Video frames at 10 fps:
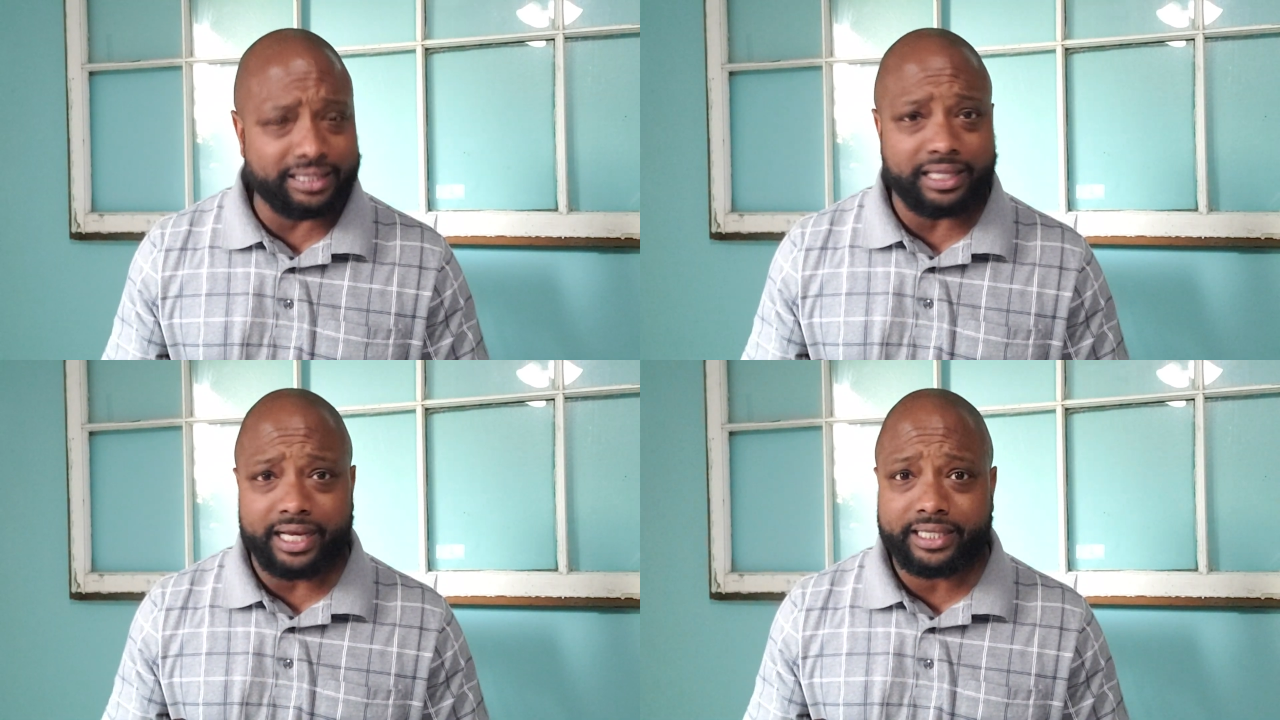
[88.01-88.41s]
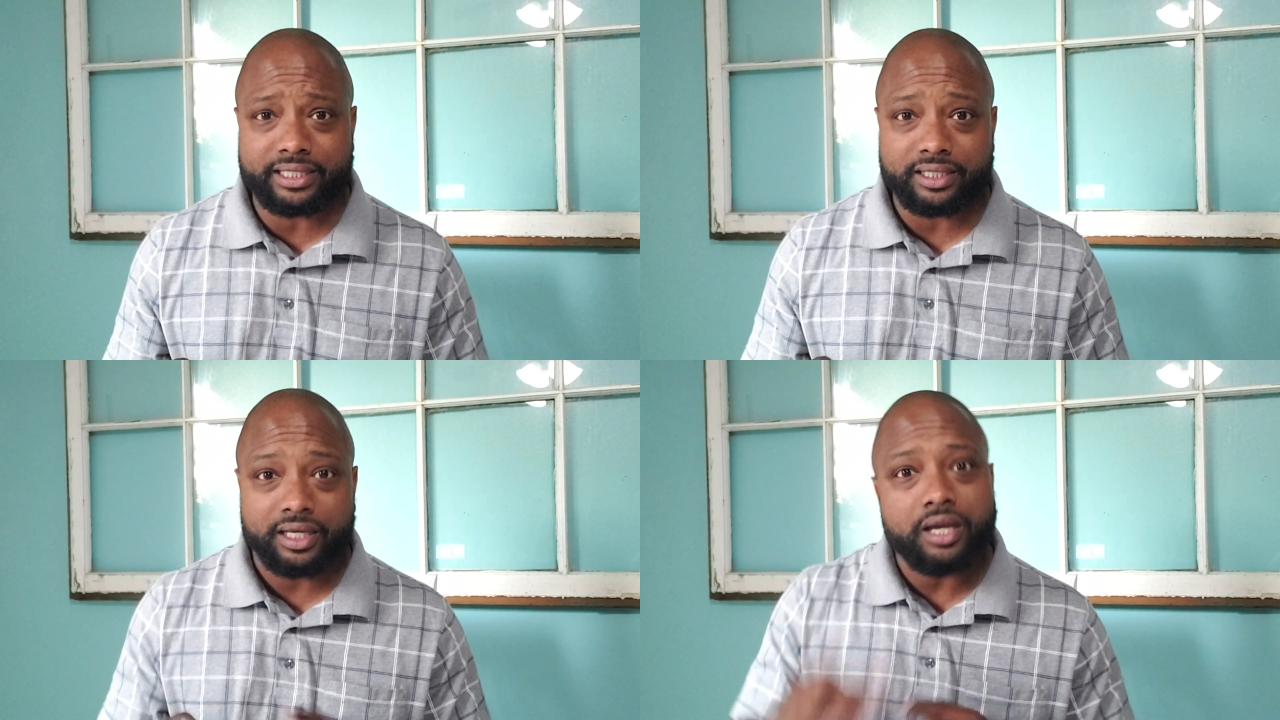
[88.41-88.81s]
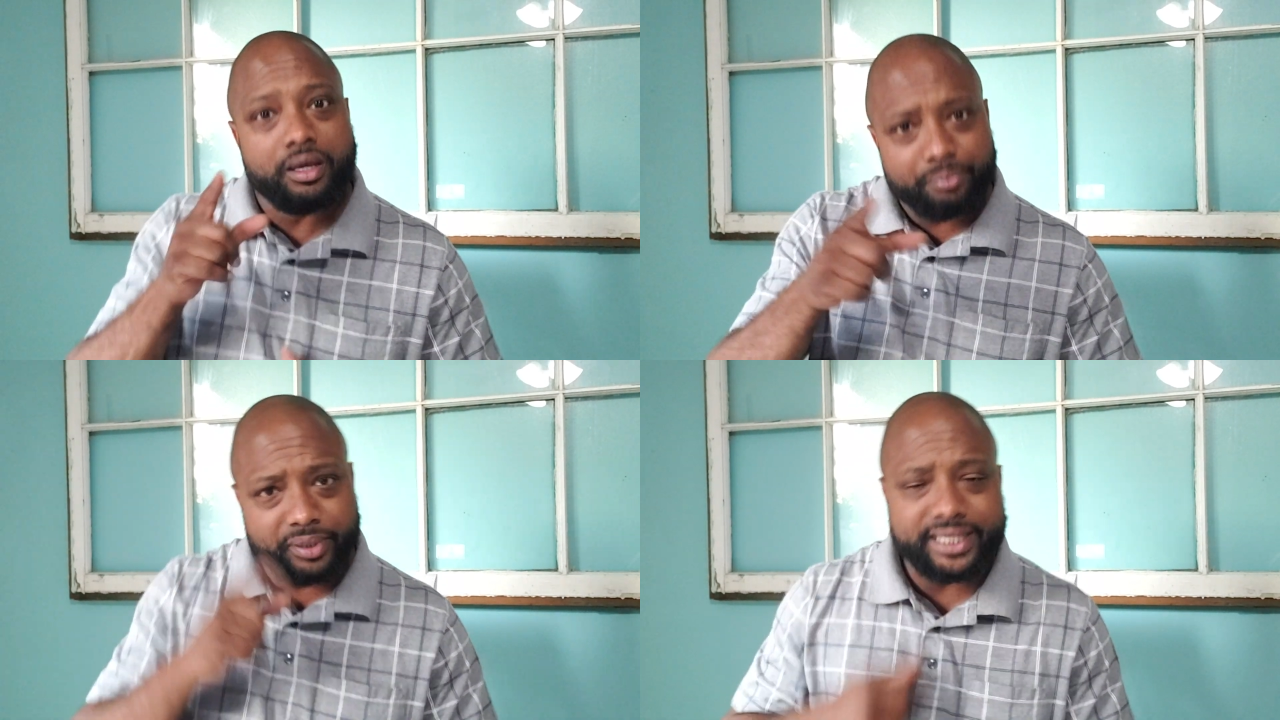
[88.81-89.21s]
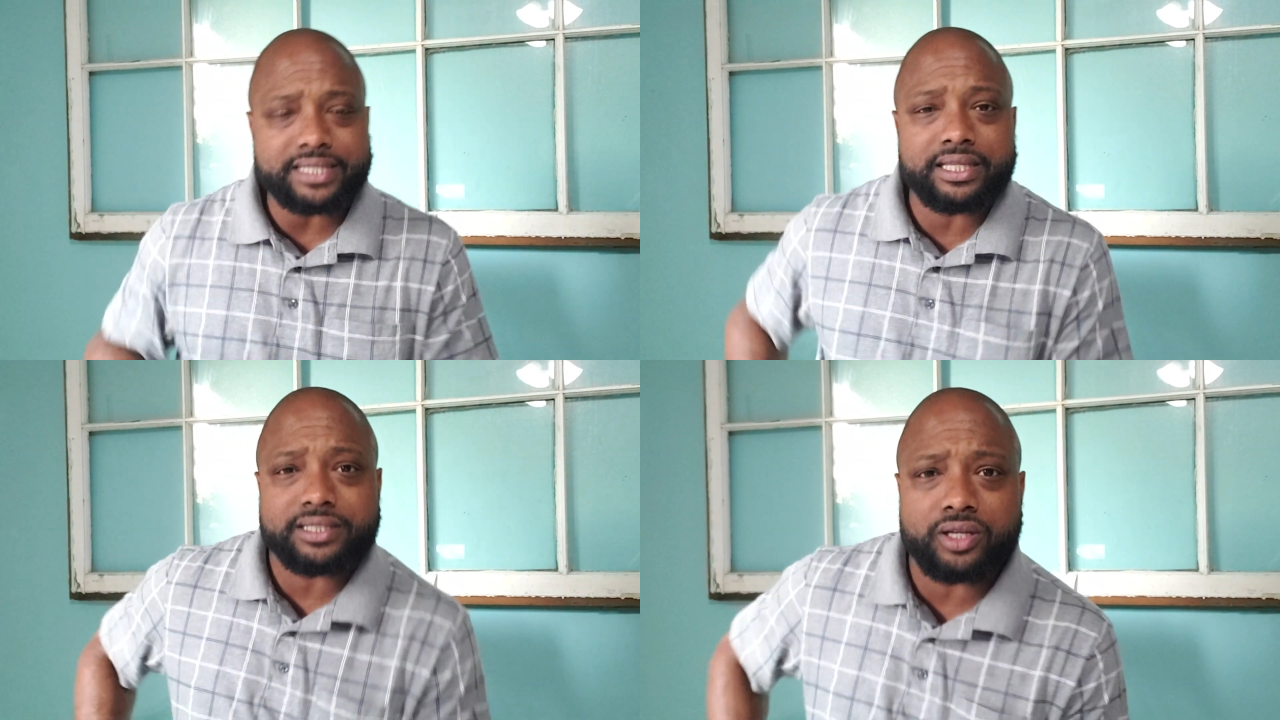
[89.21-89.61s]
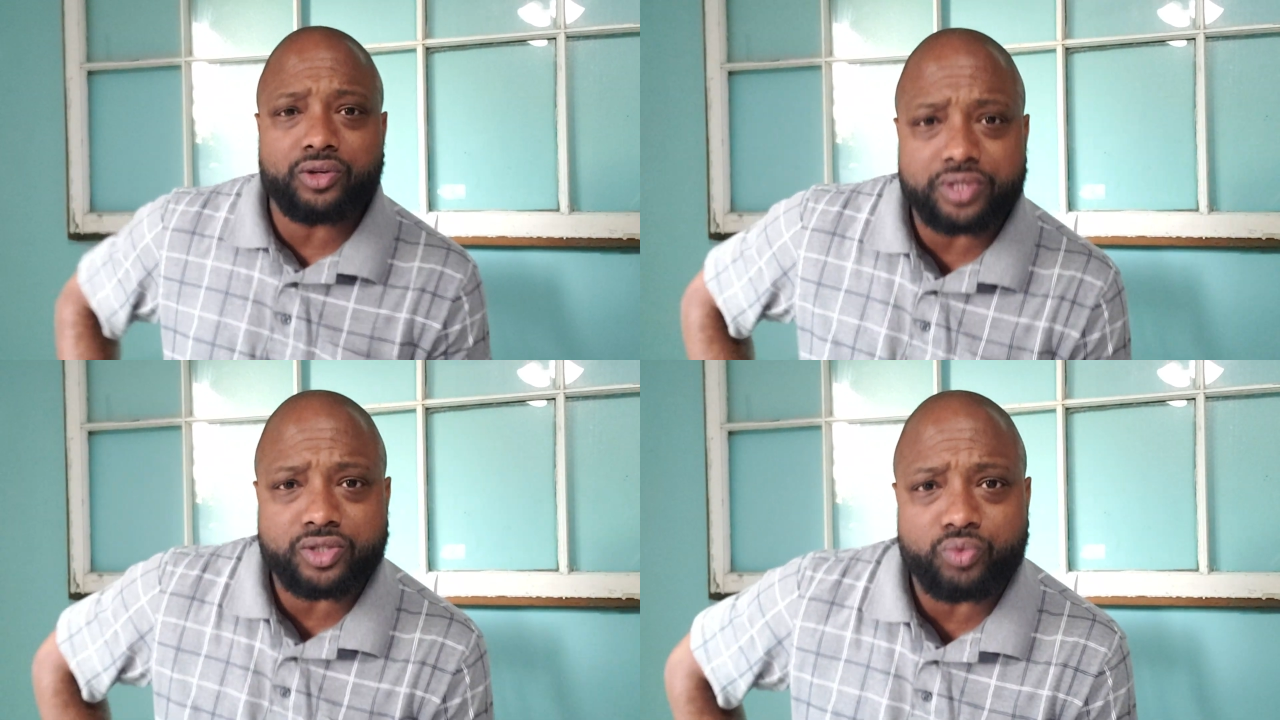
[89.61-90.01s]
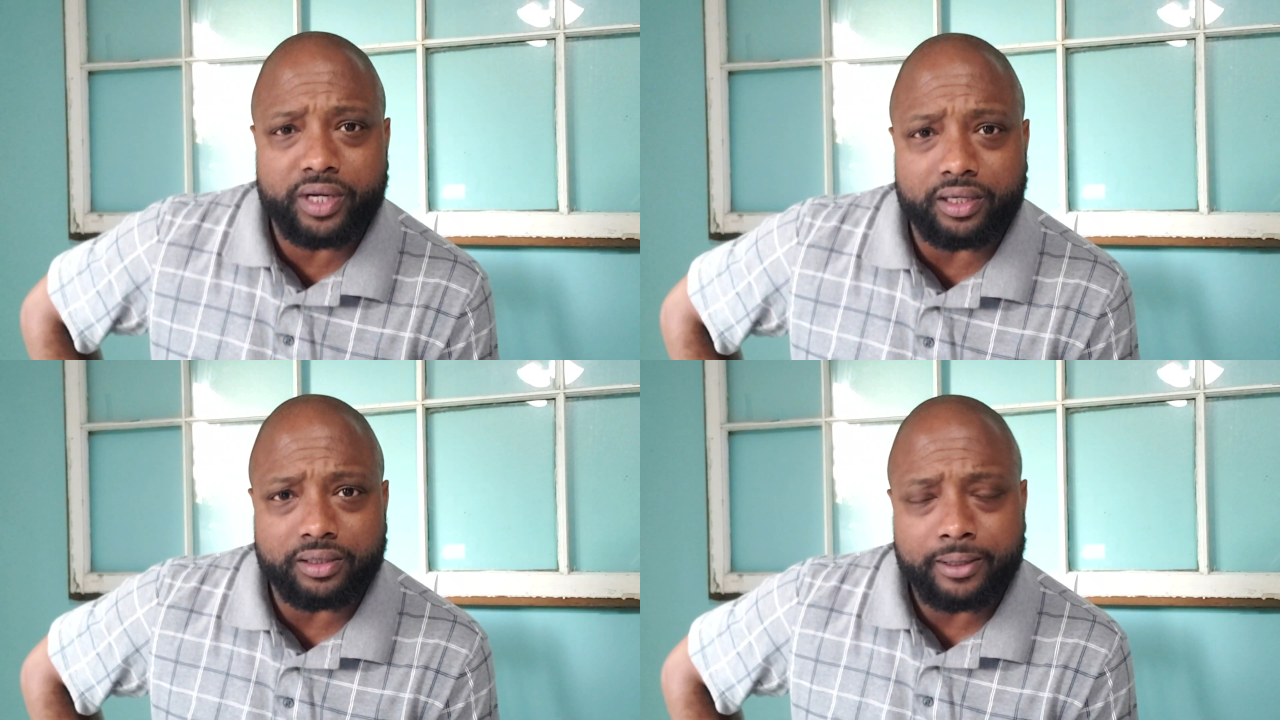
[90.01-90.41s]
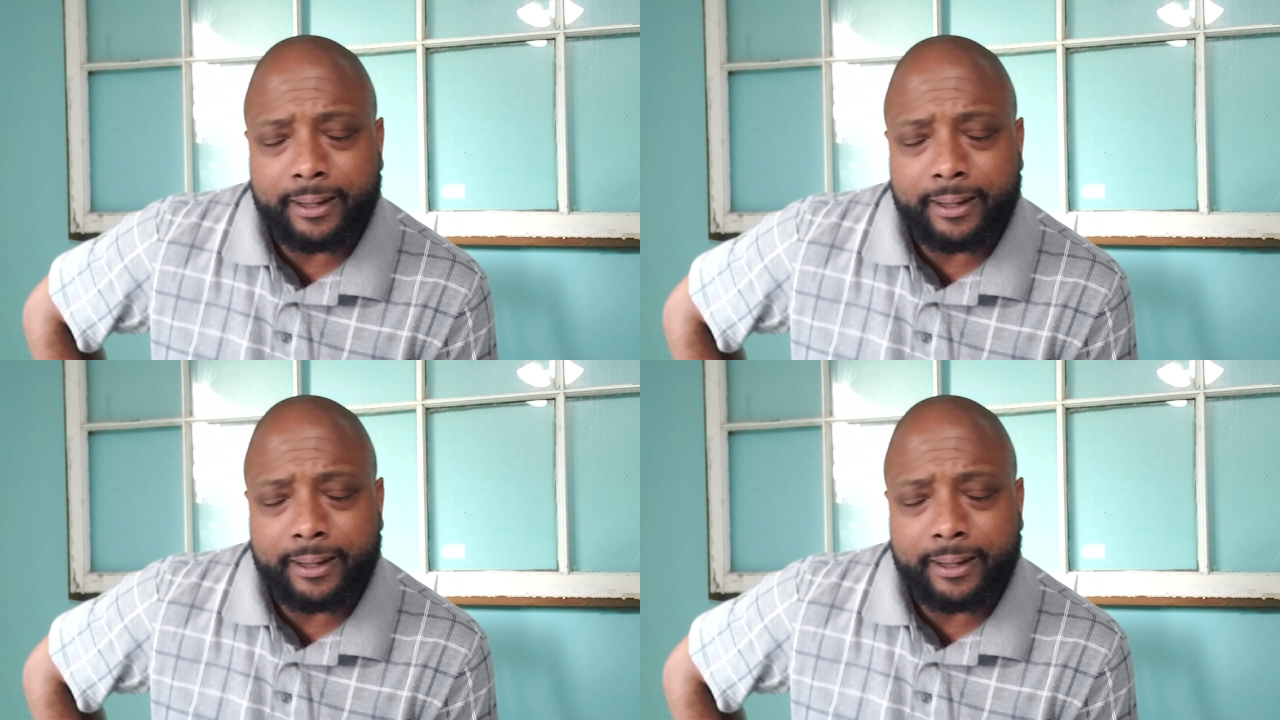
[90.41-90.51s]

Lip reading: like, please list those as well.